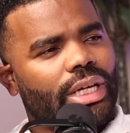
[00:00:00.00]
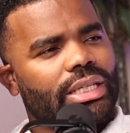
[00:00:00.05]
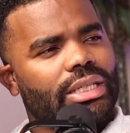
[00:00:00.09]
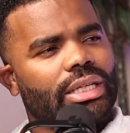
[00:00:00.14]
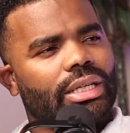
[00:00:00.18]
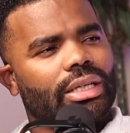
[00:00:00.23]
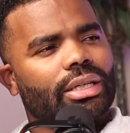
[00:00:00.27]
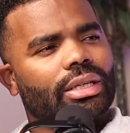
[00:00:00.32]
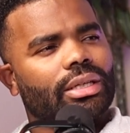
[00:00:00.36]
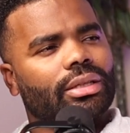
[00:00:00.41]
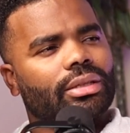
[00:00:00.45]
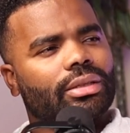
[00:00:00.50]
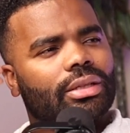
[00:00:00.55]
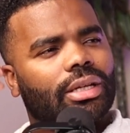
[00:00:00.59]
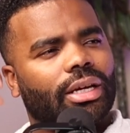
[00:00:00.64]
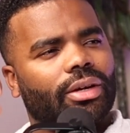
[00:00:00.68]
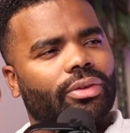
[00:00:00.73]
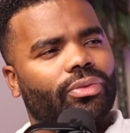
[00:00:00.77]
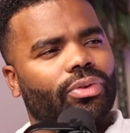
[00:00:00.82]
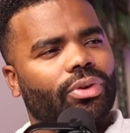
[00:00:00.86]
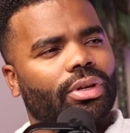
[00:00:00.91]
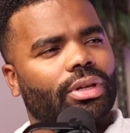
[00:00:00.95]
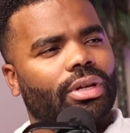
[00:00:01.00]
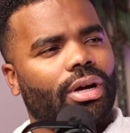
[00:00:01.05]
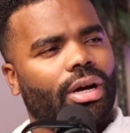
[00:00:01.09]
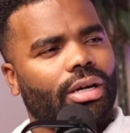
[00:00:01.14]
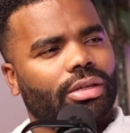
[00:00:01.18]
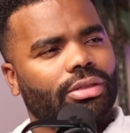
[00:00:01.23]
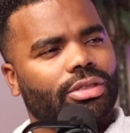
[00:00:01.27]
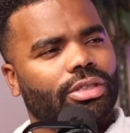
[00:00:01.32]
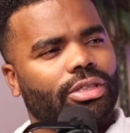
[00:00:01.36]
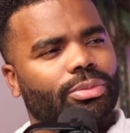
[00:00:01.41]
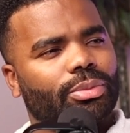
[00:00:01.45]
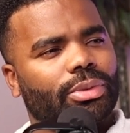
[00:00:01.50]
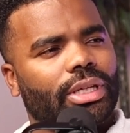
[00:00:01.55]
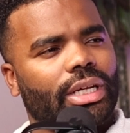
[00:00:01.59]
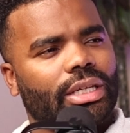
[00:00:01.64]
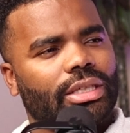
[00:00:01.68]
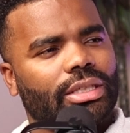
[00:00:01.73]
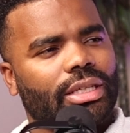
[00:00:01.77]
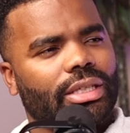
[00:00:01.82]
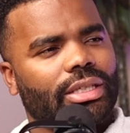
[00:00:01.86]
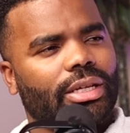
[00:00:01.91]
as a like for a long-term relation,